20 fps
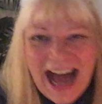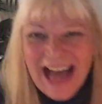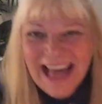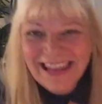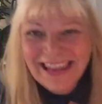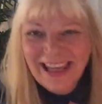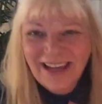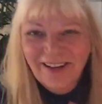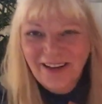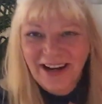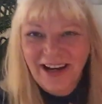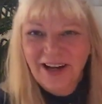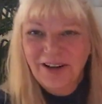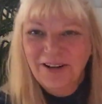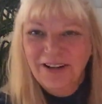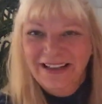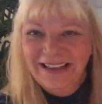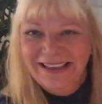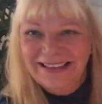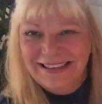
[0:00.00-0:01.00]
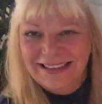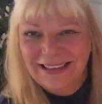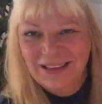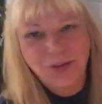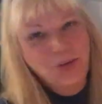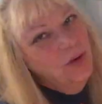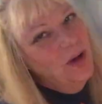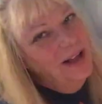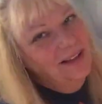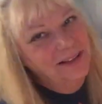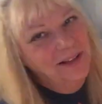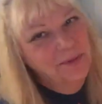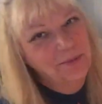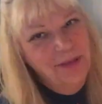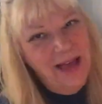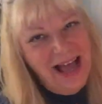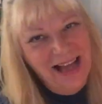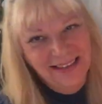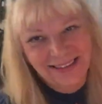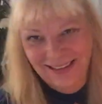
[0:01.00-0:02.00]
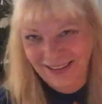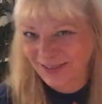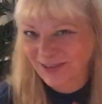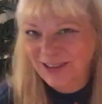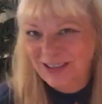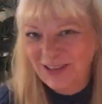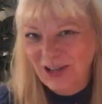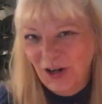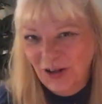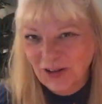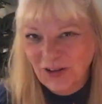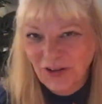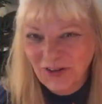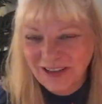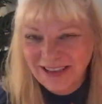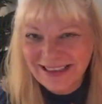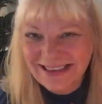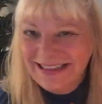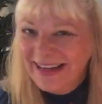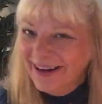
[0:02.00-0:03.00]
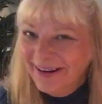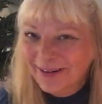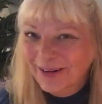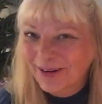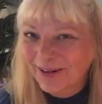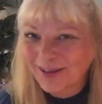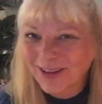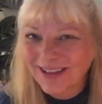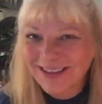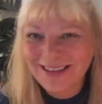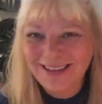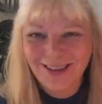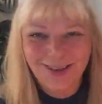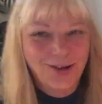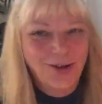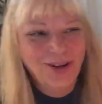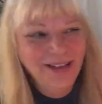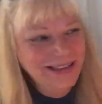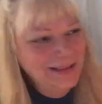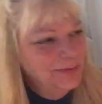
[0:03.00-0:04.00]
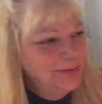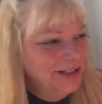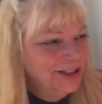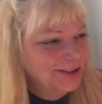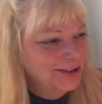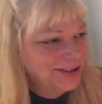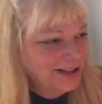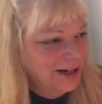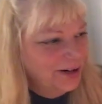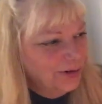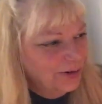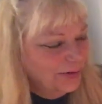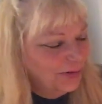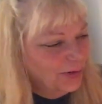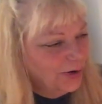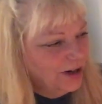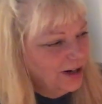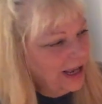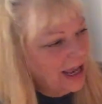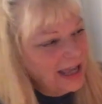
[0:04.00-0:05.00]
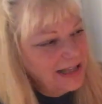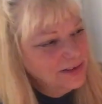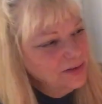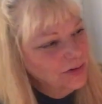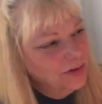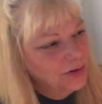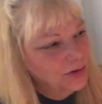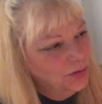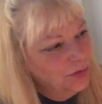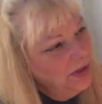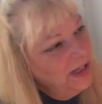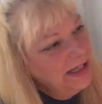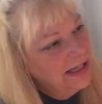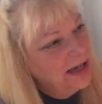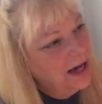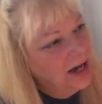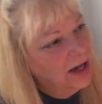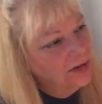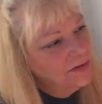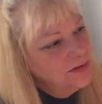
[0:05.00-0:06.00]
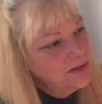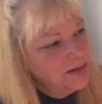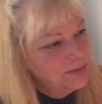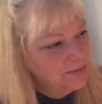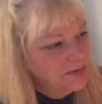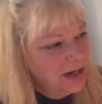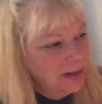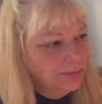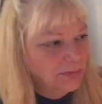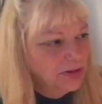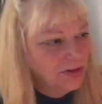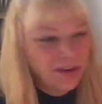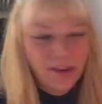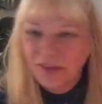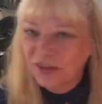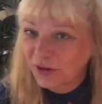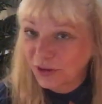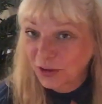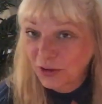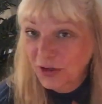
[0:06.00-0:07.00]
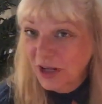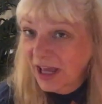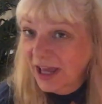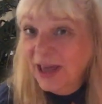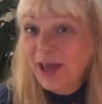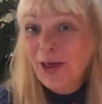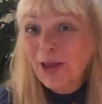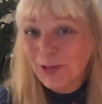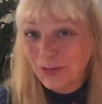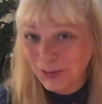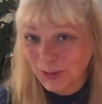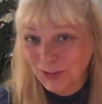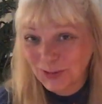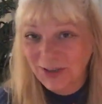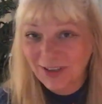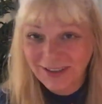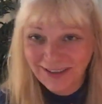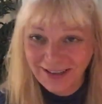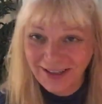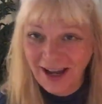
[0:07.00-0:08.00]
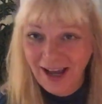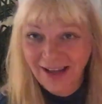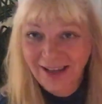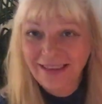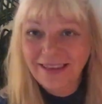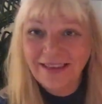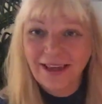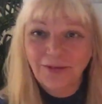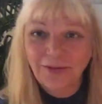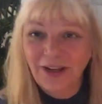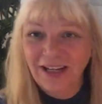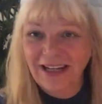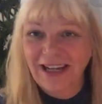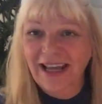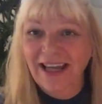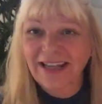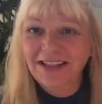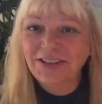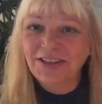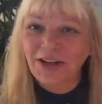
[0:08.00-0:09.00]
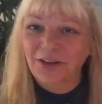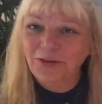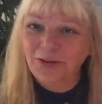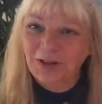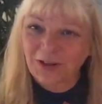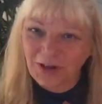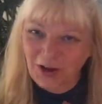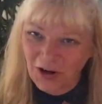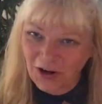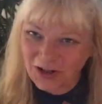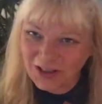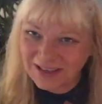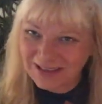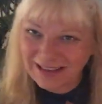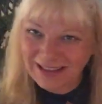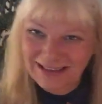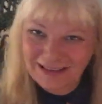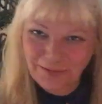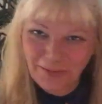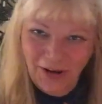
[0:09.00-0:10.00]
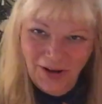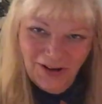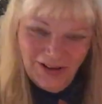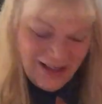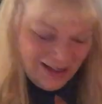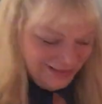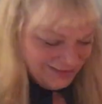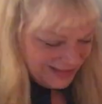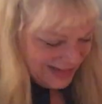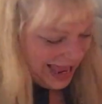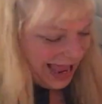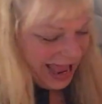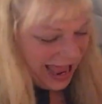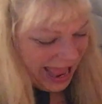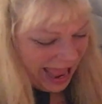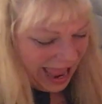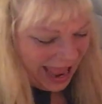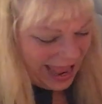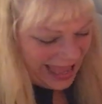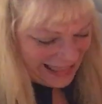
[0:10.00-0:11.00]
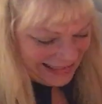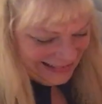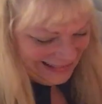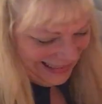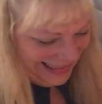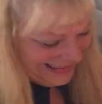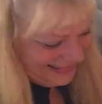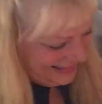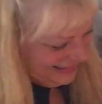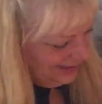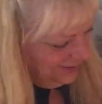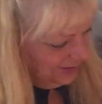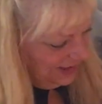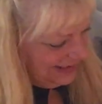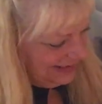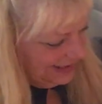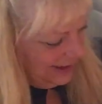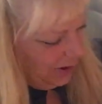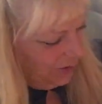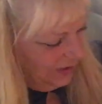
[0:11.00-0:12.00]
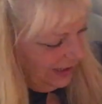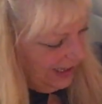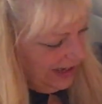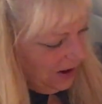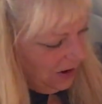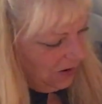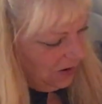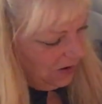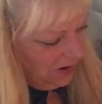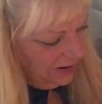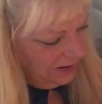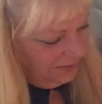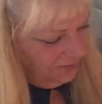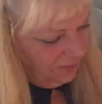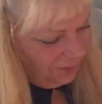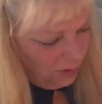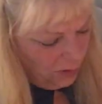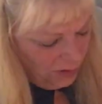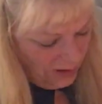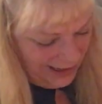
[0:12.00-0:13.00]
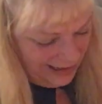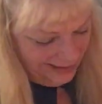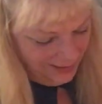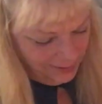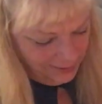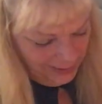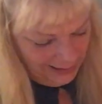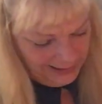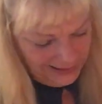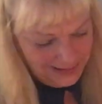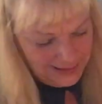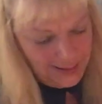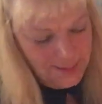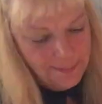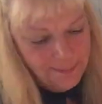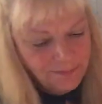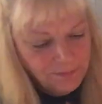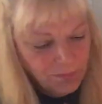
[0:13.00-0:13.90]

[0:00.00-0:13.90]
Hi there, Aries, and welcome back to Star Lord's Tarot. This is going to be your tarot forecast for the week of September the 3rd through to the 9th. I went ahead, shuffled the cards, laid them all out, and let's see what's going on for Aries.